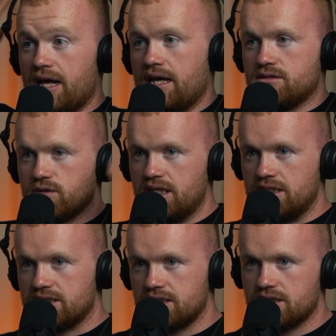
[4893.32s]
but that is what it
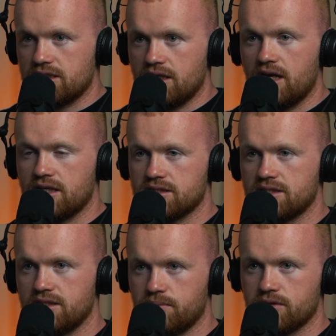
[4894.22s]
is. It's a
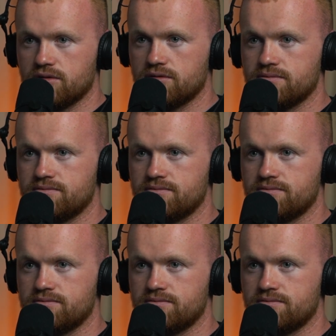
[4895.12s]
typical.